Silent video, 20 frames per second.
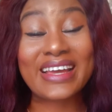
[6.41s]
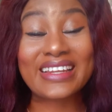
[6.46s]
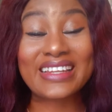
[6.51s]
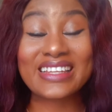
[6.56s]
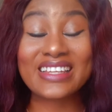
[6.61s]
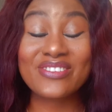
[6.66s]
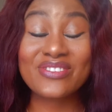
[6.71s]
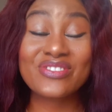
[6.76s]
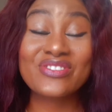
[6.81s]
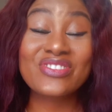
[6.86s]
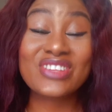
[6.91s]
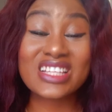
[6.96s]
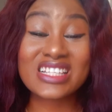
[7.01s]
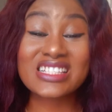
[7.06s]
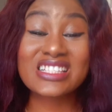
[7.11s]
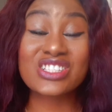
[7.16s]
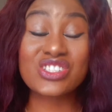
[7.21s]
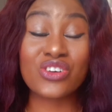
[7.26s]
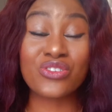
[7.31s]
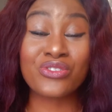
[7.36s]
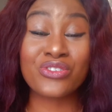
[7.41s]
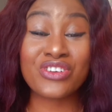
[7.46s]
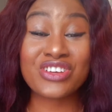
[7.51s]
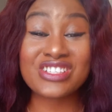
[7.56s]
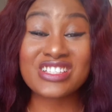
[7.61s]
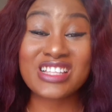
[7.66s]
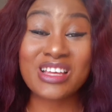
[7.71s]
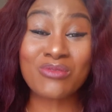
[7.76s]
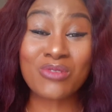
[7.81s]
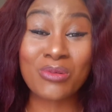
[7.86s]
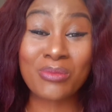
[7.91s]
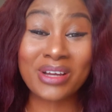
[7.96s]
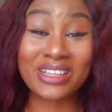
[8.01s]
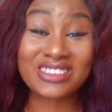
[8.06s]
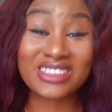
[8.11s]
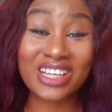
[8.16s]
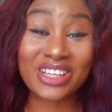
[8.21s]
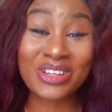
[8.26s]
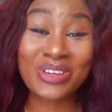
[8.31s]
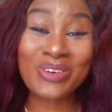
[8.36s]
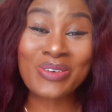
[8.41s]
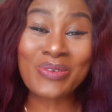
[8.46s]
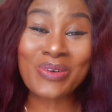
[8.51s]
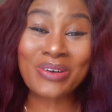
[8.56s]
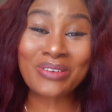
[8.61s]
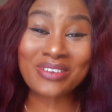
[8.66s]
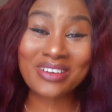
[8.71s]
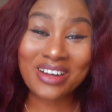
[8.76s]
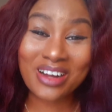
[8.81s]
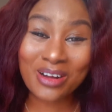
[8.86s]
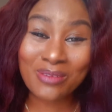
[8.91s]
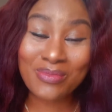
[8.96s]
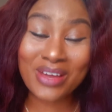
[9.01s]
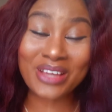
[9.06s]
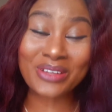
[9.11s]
And if this is your first time on my channel, welcome.